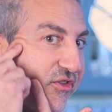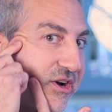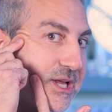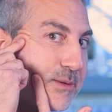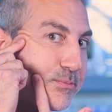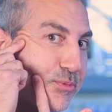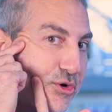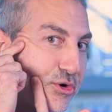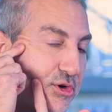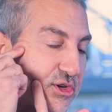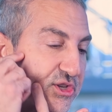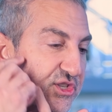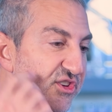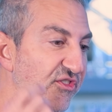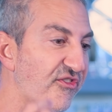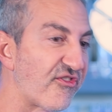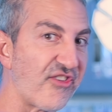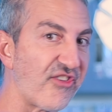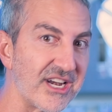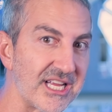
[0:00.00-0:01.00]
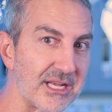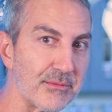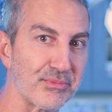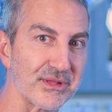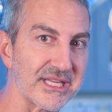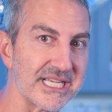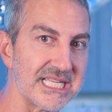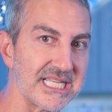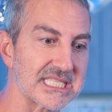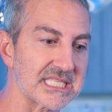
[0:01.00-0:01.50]
bunny pulls, bunny
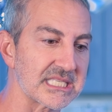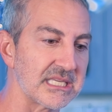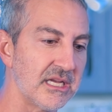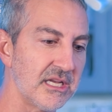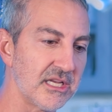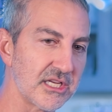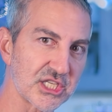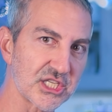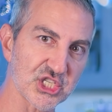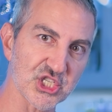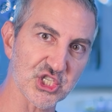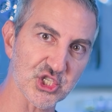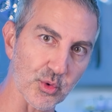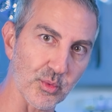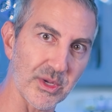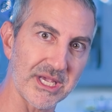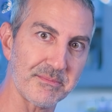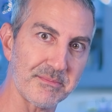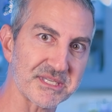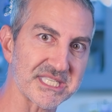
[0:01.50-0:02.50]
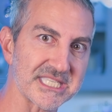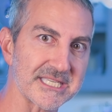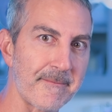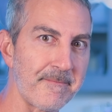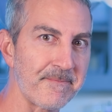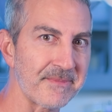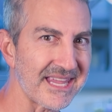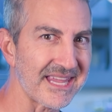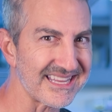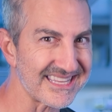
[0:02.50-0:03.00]
pleats, sweeps,
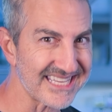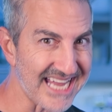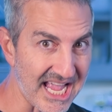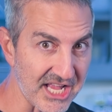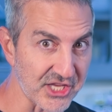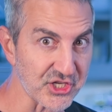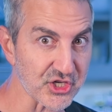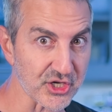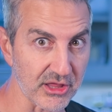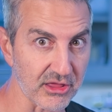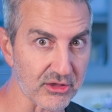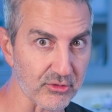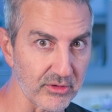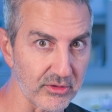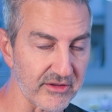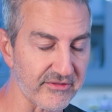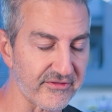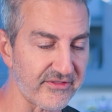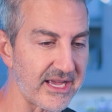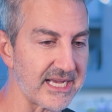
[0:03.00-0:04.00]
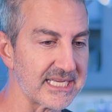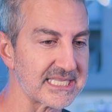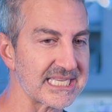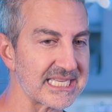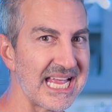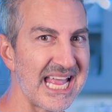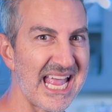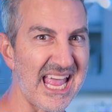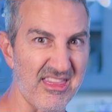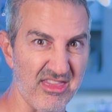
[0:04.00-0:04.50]
tension through the
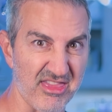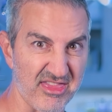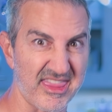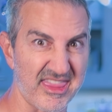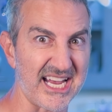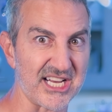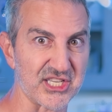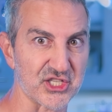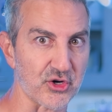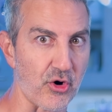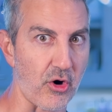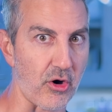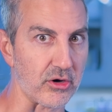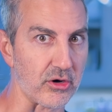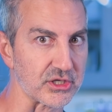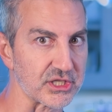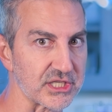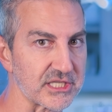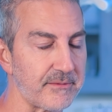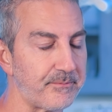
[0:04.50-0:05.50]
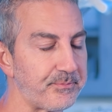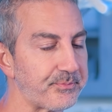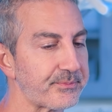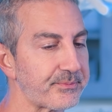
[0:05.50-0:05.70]
face, and thick scars.